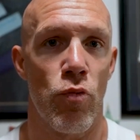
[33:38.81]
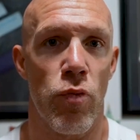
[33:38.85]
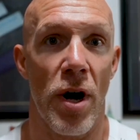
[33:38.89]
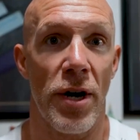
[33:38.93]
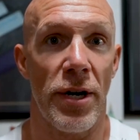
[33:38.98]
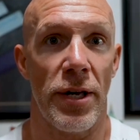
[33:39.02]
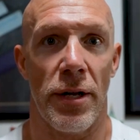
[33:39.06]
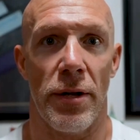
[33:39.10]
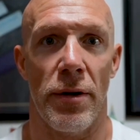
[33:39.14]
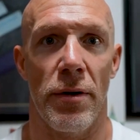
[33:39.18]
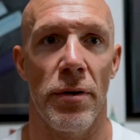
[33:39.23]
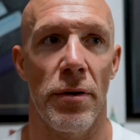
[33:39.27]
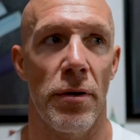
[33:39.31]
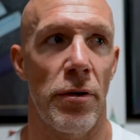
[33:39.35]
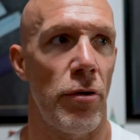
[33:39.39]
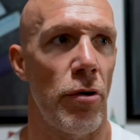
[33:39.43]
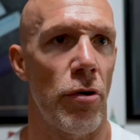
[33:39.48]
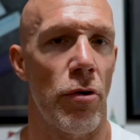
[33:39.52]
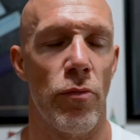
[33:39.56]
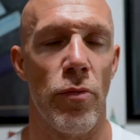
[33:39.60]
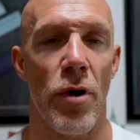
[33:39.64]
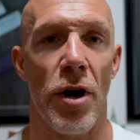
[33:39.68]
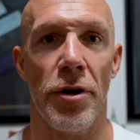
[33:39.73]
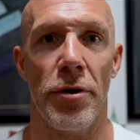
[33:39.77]
Running,
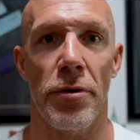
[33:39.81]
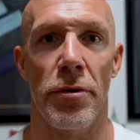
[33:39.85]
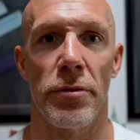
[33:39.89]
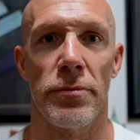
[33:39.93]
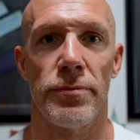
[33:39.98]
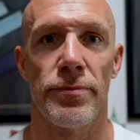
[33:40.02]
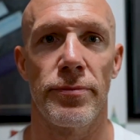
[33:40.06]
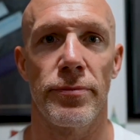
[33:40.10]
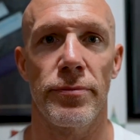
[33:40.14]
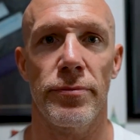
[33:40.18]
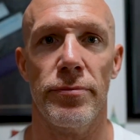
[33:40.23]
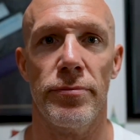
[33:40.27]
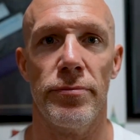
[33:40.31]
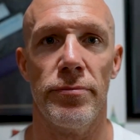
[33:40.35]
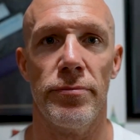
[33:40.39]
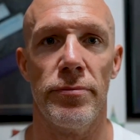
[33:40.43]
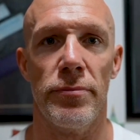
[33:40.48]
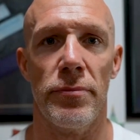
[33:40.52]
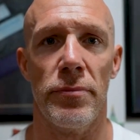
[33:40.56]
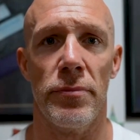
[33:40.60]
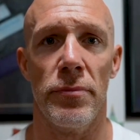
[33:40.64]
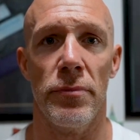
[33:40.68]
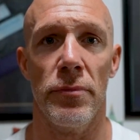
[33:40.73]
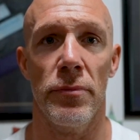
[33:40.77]
you're a runner.
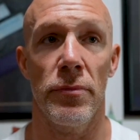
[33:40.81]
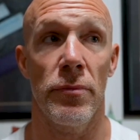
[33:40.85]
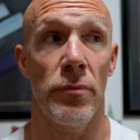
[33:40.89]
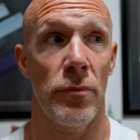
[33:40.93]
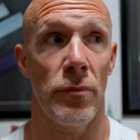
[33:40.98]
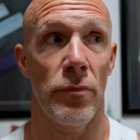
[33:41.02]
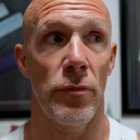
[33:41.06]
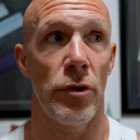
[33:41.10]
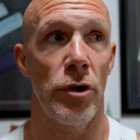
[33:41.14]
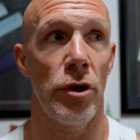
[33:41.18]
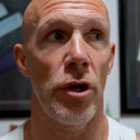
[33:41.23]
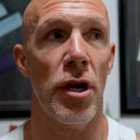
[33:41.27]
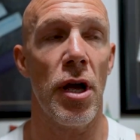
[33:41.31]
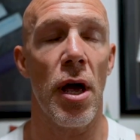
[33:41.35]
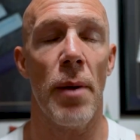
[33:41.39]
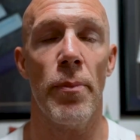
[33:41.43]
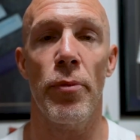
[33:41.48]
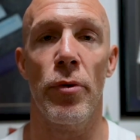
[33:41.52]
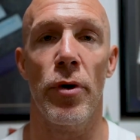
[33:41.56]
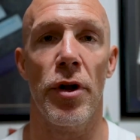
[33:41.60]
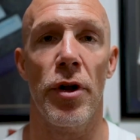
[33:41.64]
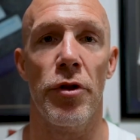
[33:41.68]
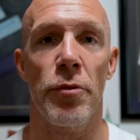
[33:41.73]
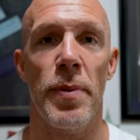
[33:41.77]
Look
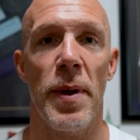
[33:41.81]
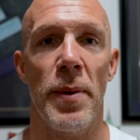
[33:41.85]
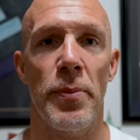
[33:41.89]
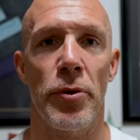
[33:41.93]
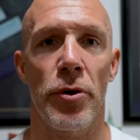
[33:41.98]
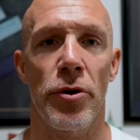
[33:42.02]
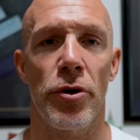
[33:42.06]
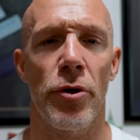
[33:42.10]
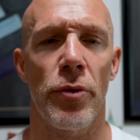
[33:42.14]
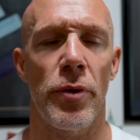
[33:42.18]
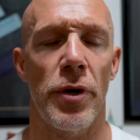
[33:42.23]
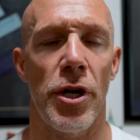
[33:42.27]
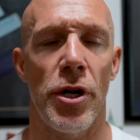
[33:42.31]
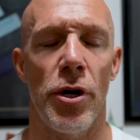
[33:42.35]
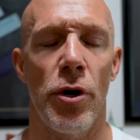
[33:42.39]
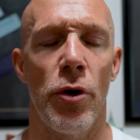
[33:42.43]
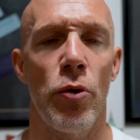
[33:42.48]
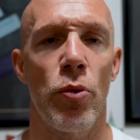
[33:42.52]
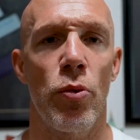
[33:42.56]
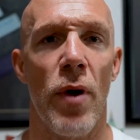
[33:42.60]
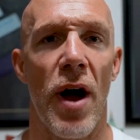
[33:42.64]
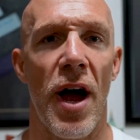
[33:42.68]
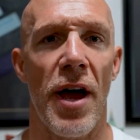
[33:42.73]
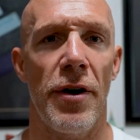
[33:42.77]
up what other people are doing. You know
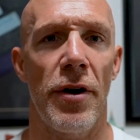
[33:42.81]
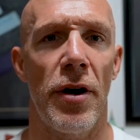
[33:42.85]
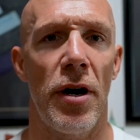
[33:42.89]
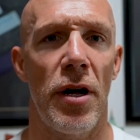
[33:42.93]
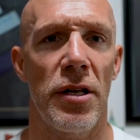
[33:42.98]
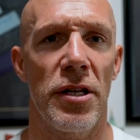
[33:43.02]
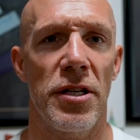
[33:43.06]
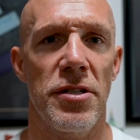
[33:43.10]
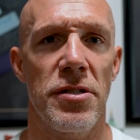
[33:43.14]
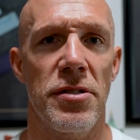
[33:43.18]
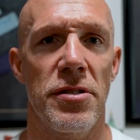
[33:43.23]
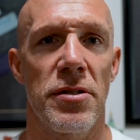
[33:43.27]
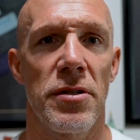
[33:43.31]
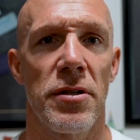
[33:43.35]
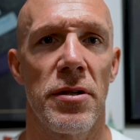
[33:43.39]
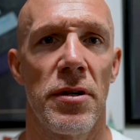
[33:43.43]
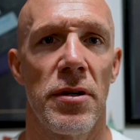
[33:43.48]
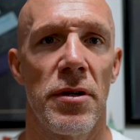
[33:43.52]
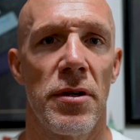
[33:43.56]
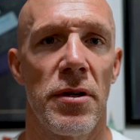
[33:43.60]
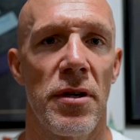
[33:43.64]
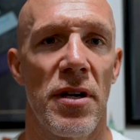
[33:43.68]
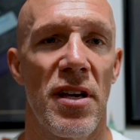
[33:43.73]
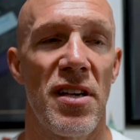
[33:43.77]
who Ryan Hall is?
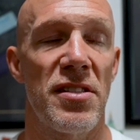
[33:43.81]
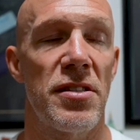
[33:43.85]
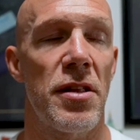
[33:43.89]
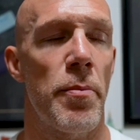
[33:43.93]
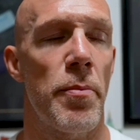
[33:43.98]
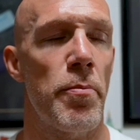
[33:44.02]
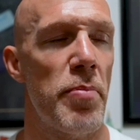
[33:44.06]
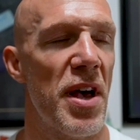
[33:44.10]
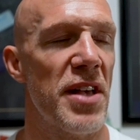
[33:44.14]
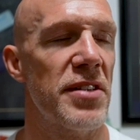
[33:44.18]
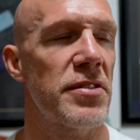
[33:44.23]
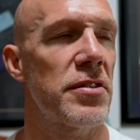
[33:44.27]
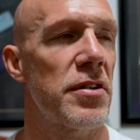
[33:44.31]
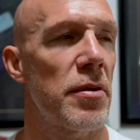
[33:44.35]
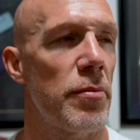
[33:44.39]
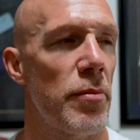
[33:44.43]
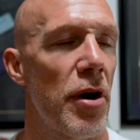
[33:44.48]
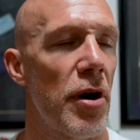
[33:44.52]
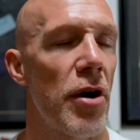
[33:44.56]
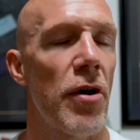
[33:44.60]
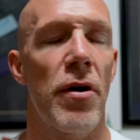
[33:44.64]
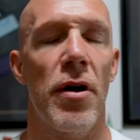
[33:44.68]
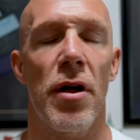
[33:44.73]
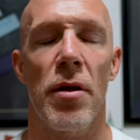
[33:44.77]
He's the best
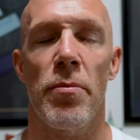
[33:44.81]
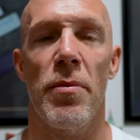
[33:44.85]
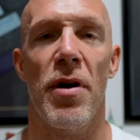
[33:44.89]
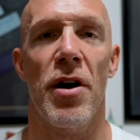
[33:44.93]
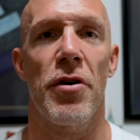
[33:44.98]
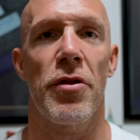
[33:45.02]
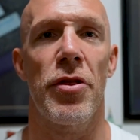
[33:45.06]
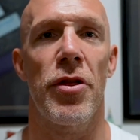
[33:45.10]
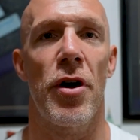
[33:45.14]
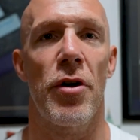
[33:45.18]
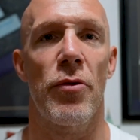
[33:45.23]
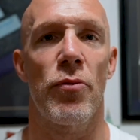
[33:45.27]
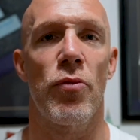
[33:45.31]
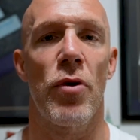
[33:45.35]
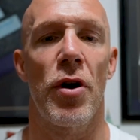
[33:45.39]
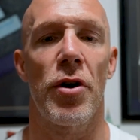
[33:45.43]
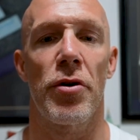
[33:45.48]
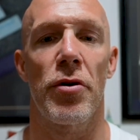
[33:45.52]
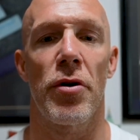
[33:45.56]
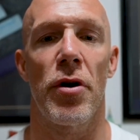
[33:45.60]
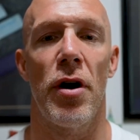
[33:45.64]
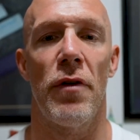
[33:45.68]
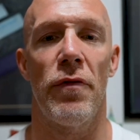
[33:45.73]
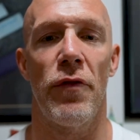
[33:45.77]
American marathon
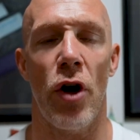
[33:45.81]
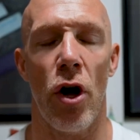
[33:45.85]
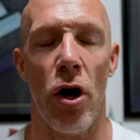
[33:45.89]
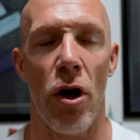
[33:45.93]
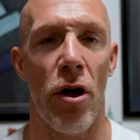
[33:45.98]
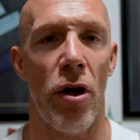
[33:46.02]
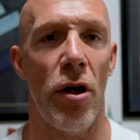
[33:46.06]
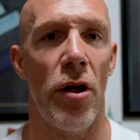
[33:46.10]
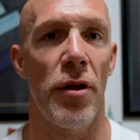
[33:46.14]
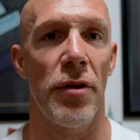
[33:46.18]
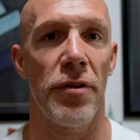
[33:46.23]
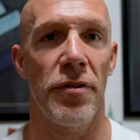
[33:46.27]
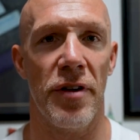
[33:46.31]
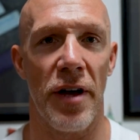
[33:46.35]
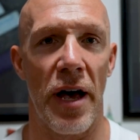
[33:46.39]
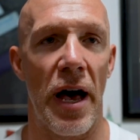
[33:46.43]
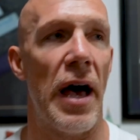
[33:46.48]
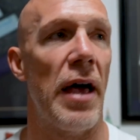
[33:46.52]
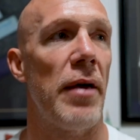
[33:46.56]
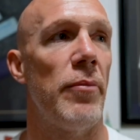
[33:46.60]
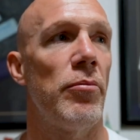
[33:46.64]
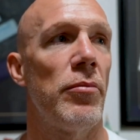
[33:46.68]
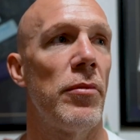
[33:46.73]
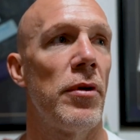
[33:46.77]
runner of all
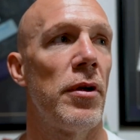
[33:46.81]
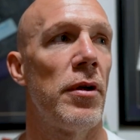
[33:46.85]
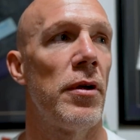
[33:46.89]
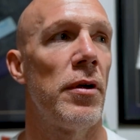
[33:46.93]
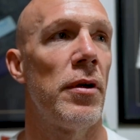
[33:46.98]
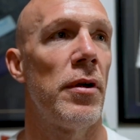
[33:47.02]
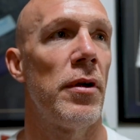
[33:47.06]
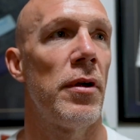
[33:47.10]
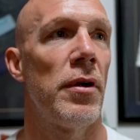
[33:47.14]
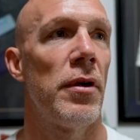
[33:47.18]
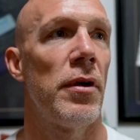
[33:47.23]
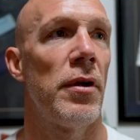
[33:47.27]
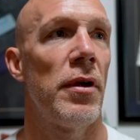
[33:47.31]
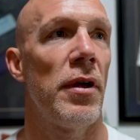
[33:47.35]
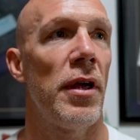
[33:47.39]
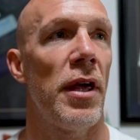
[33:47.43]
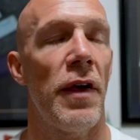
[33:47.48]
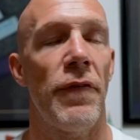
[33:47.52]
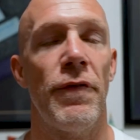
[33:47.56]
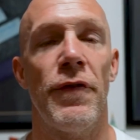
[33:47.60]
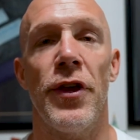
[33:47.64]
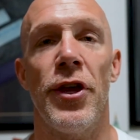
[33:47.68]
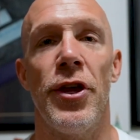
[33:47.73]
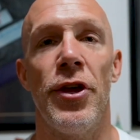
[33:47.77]
time.
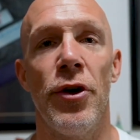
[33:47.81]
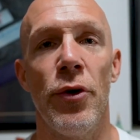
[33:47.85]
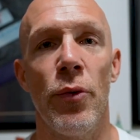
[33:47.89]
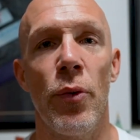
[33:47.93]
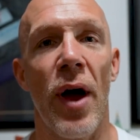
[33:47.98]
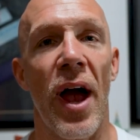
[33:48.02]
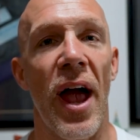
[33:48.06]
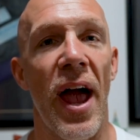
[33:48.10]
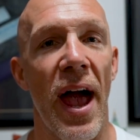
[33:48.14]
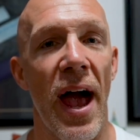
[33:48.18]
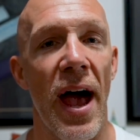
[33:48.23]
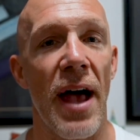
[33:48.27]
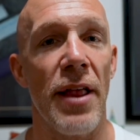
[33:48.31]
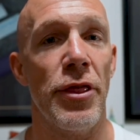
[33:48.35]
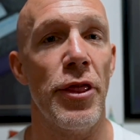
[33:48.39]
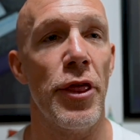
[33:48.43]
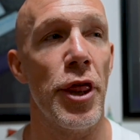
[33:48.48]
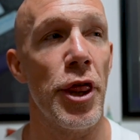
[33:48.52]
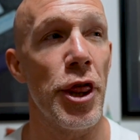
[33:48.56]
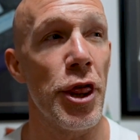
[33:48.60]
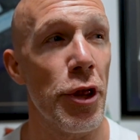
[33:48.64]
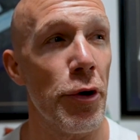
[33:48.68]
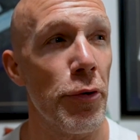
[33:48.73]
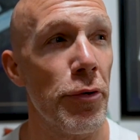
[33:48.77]
If you had
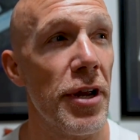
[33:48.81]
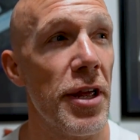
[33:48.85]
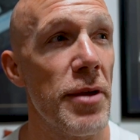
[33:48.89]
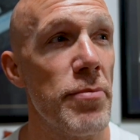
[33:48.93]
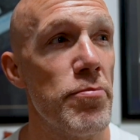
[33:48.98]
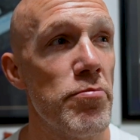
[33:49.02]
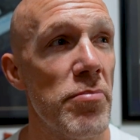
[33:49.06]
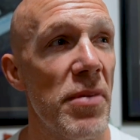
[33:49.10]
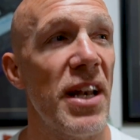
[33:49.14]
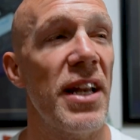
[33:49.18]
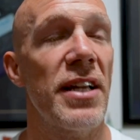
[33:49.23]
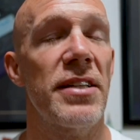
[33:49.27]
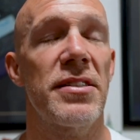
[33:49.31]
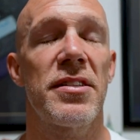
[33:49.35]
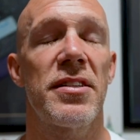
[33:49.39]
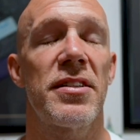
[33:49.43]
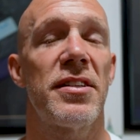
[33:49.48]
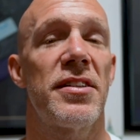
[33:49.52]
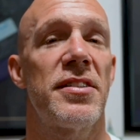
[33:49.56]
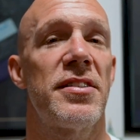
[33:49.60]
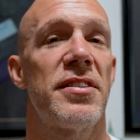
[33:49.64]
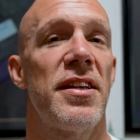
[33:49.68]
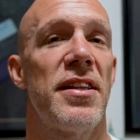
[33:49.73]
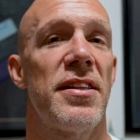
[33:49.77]
30 minutes
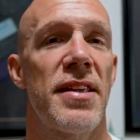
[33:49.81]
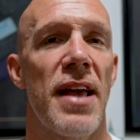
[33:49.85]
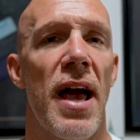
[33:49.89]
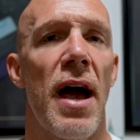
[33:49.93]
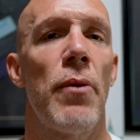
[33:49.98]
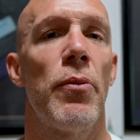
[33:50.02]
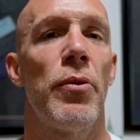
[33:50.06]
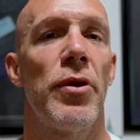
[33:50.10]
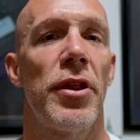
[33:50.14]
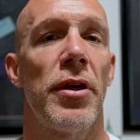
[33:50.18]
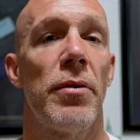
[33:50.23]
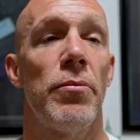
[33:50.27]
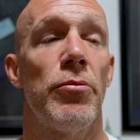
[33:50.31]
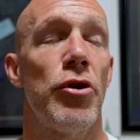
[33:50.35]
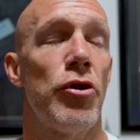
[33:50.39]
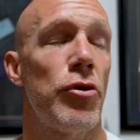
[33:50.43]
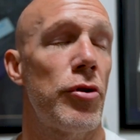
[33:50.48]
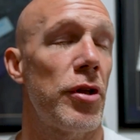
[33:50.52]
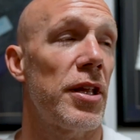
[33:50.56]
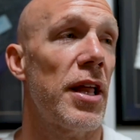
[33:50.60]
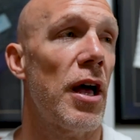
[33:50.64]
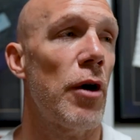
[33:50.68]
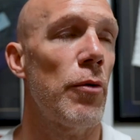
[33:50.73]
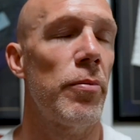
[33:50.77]
to sit down with him, do you
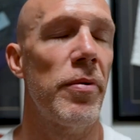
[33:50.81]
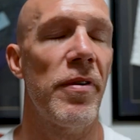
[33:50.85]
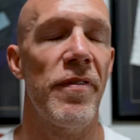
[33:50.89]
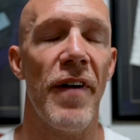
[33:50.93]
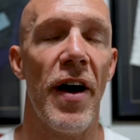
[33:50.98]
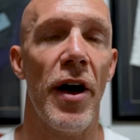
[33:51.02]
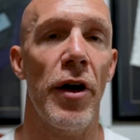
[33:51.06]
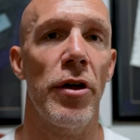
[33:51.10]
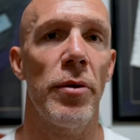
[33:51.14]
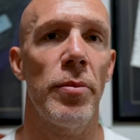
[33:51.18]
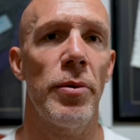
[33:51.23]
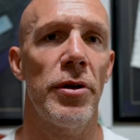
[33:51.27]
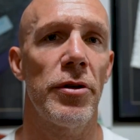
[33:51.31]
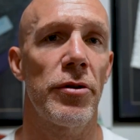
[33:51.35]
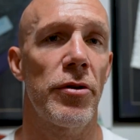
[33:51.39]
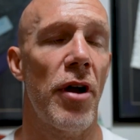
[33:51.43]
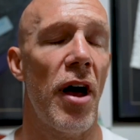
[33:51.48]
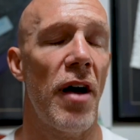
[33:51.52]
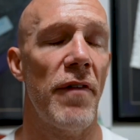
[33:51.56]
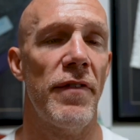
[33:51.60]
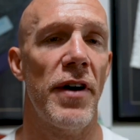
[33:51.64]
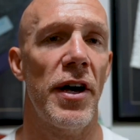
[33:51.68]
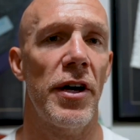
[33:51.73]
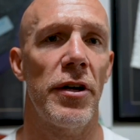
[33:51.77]
think that would be valuable or
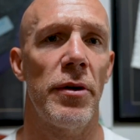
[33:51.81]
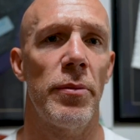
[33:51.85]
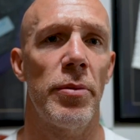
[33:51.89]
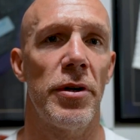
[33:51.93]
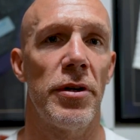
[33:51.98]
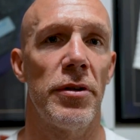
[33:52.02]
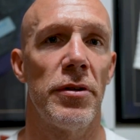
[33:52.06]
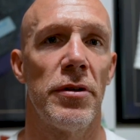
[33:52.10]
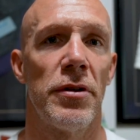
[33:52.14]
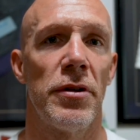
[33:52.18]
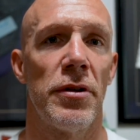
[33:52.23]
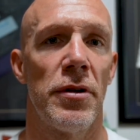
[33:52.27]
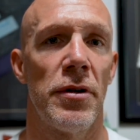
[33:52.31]
not valuable?